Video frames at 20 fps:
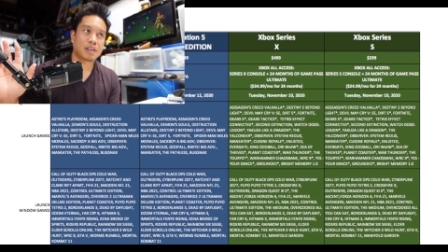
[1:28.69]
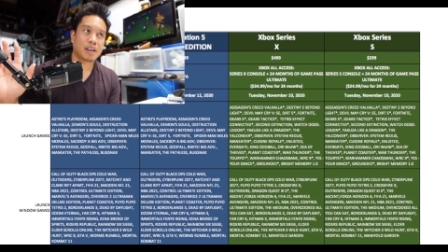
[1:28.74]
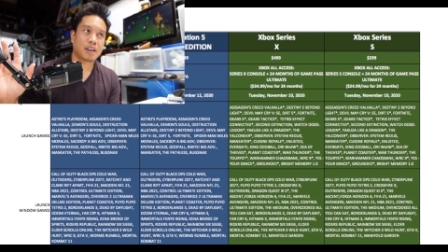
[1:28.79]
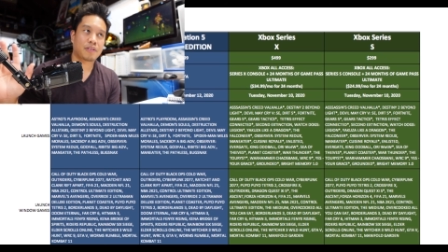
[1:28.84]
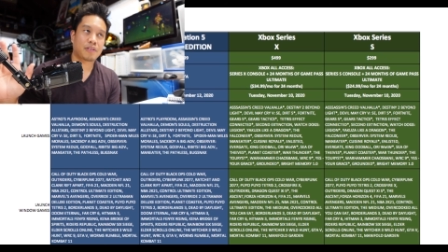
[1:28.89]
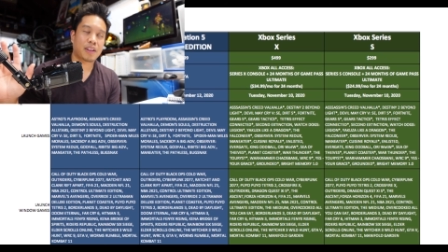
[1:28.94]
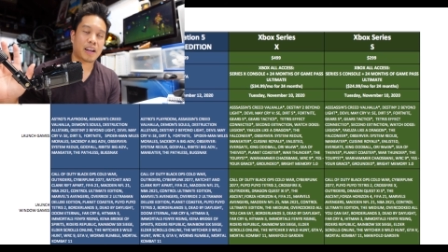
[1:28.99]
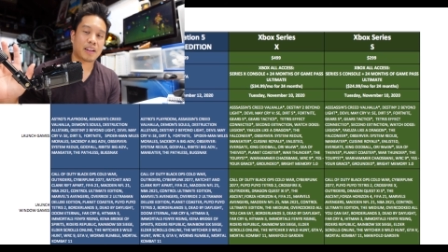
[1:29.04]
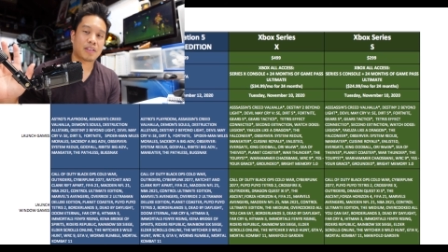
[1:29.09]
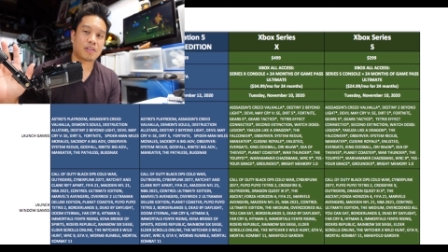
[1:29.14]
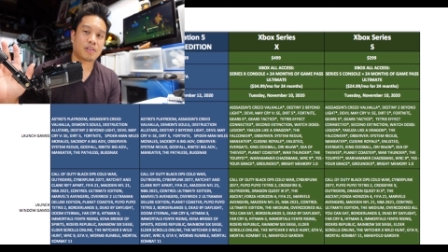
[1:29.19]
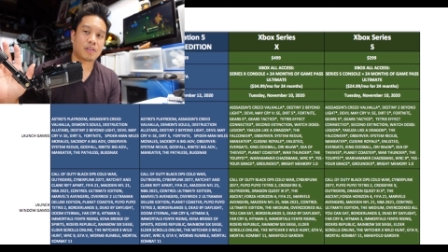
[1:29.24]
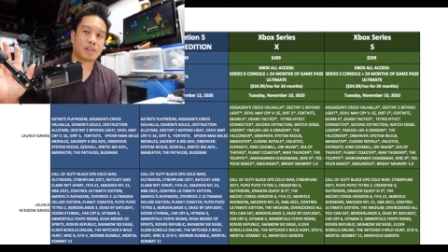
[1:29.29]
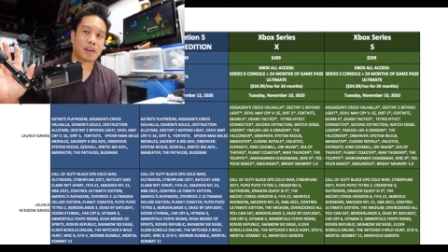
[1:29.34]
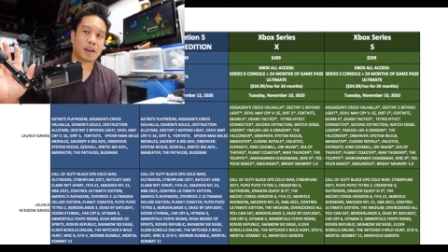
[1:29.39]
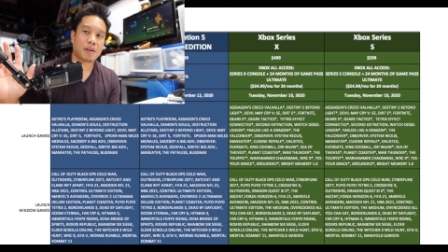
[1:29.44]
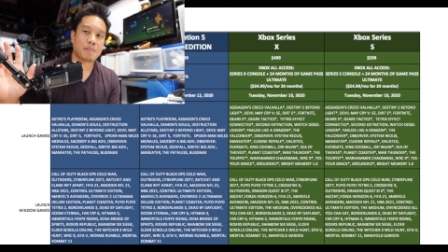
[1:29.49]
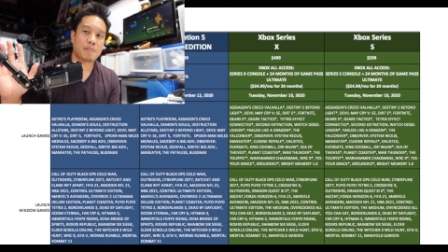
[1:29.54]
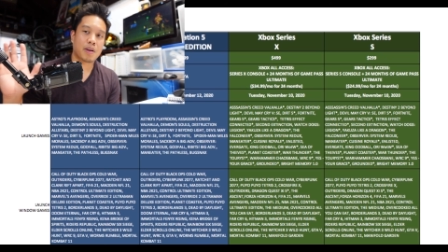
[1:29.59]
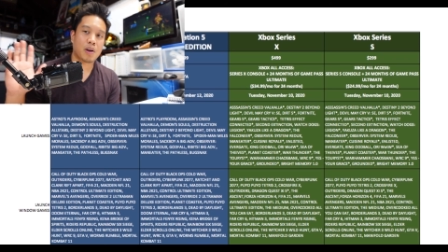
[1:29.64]
if that's
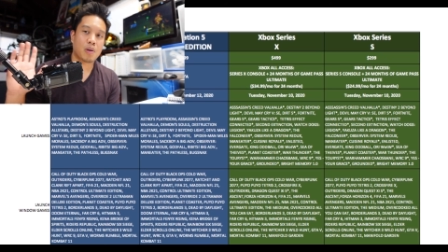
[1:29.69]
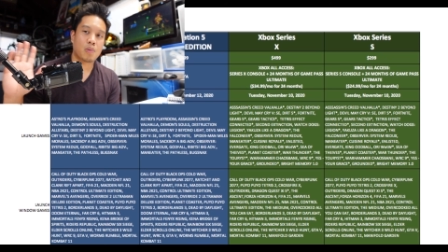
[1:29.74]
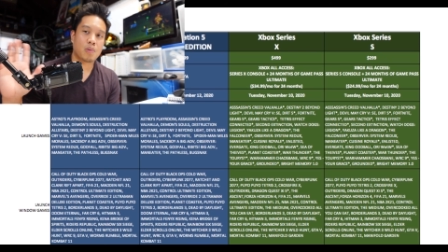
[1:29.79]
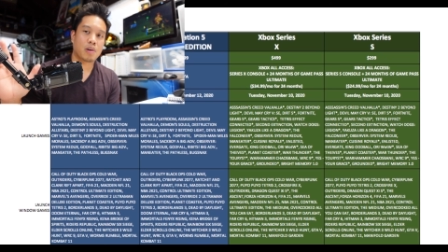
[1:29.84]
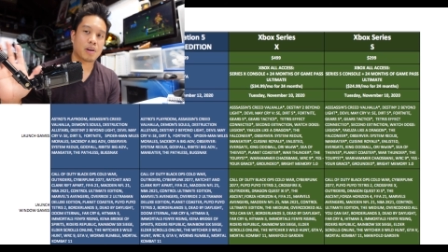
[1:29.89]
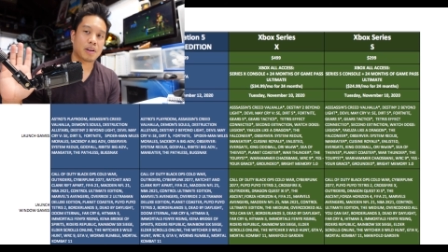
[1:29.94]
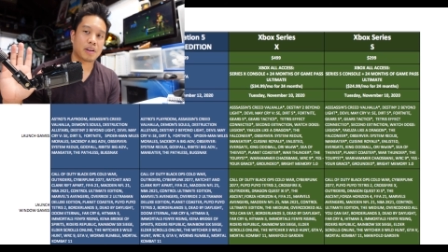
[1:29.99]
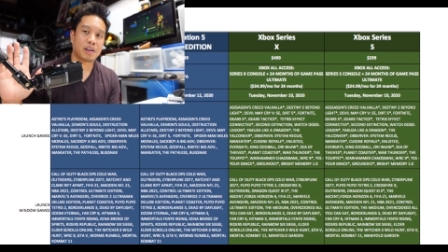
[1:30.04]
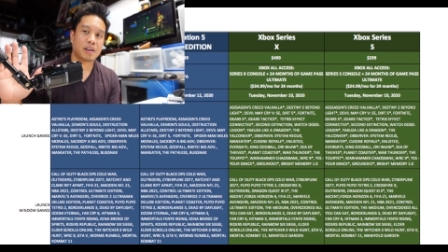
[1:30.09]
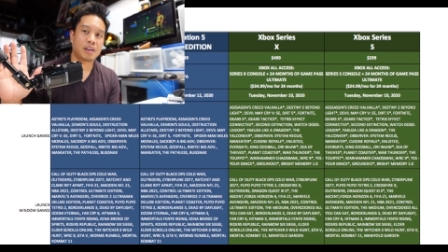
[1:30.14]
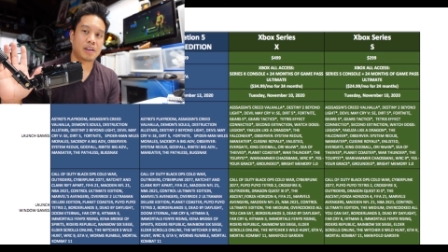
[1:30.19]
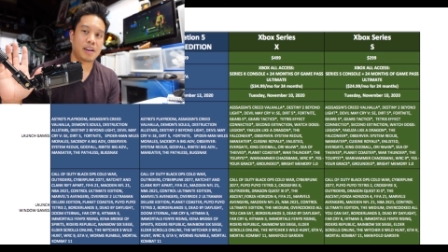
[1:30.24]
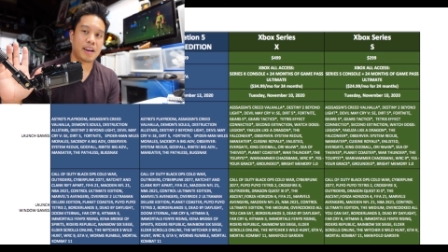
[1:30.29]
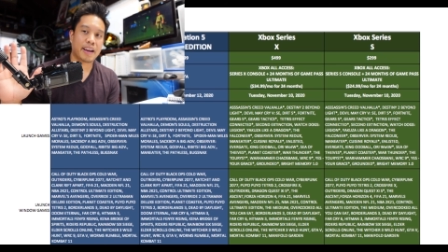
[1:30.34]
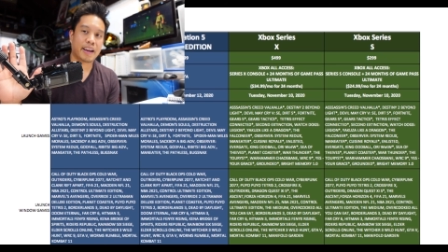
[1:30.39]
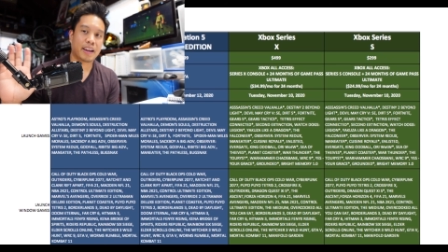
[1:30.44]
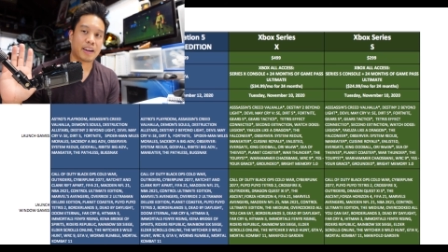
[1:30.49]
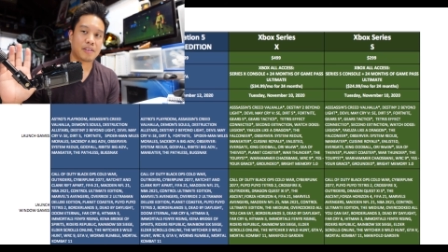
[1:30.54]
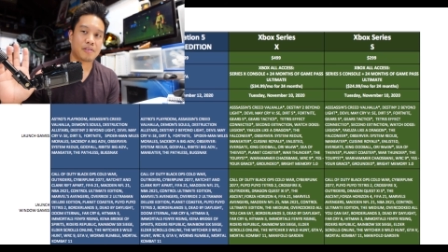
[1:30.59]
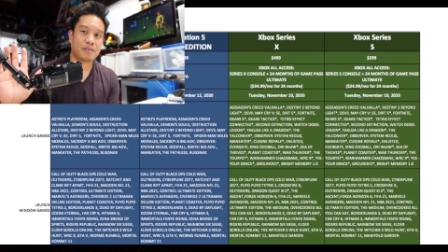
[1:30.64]
like my one
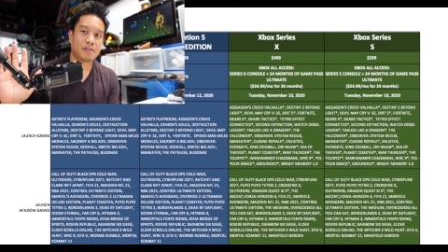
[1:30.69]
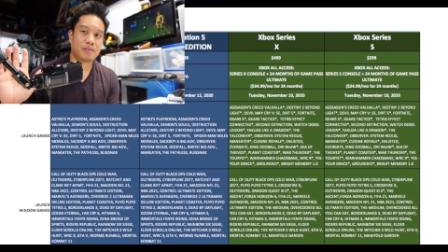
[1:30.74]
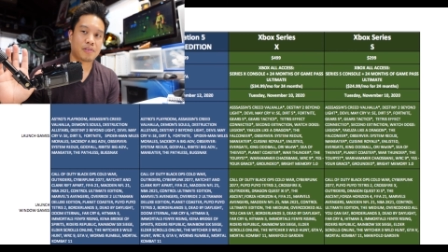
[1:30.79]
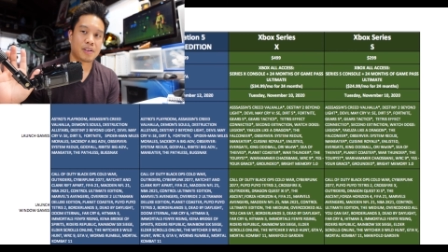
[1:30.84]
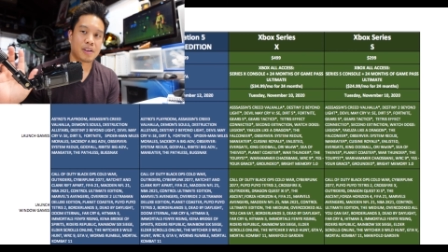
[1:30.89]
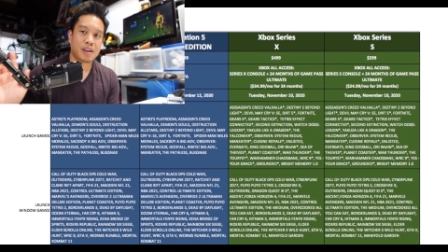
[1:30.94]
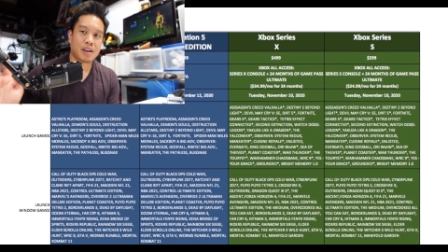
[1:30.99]
negative